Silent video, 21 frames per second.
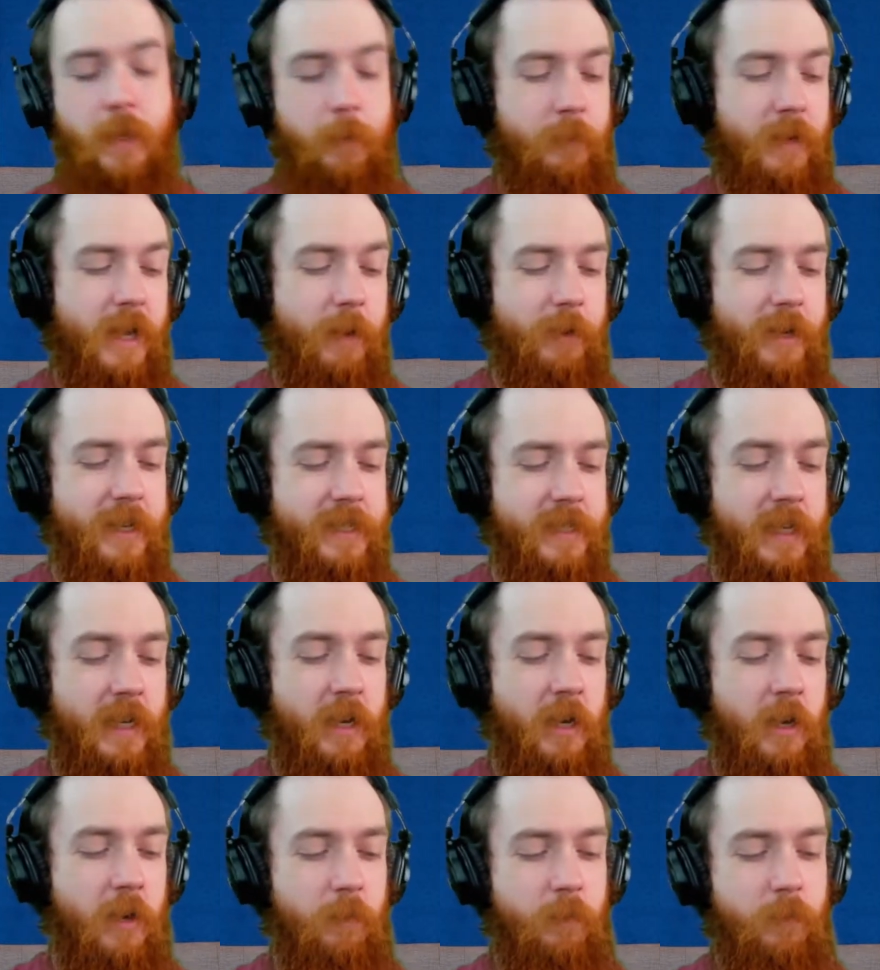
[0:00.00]
But anyways,
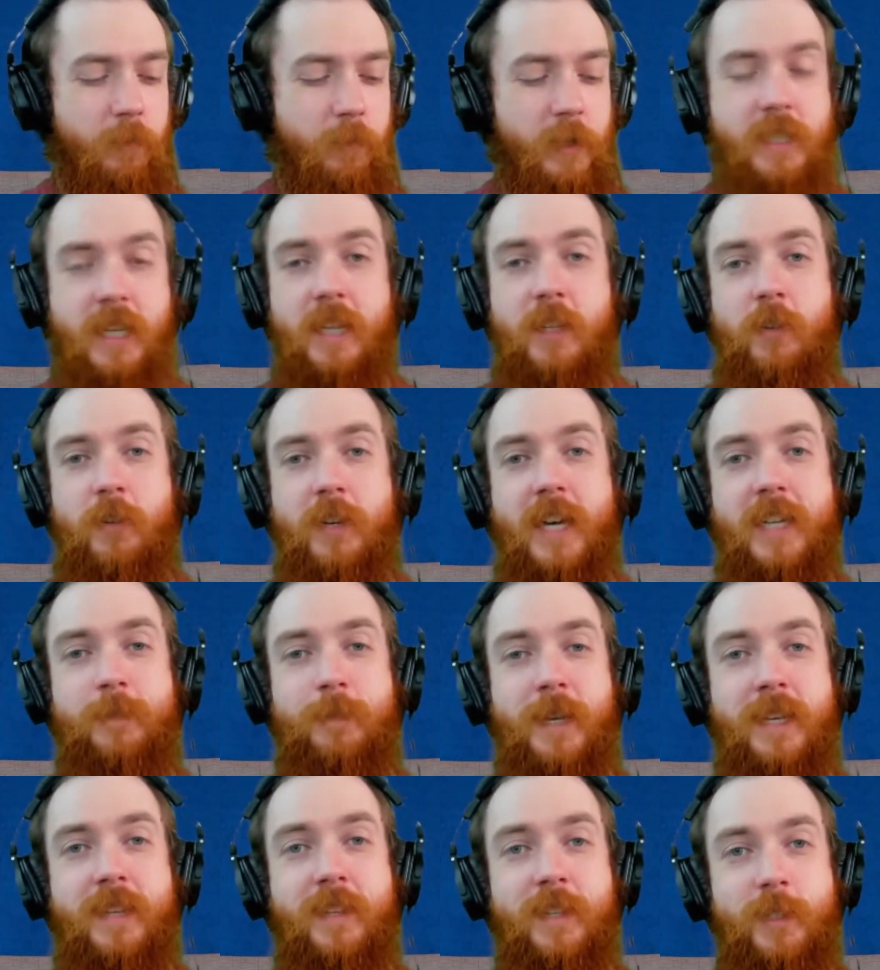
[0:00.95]
appreciate you guys
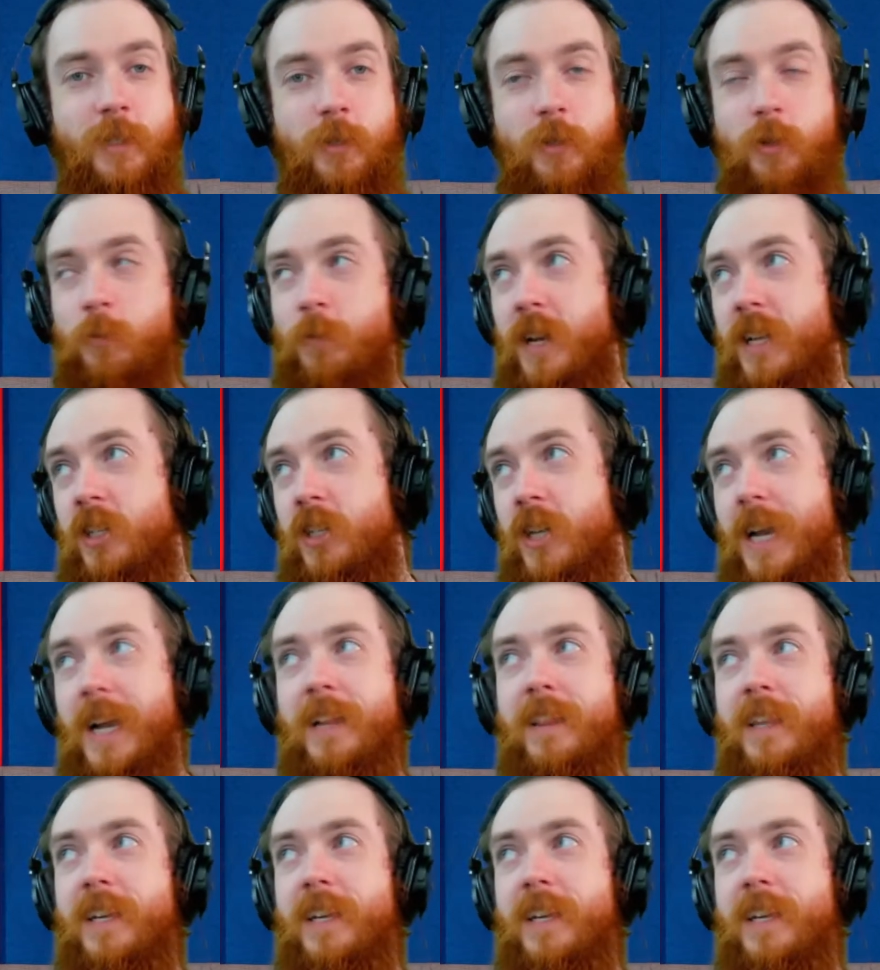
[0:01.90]
making this a two-way chat.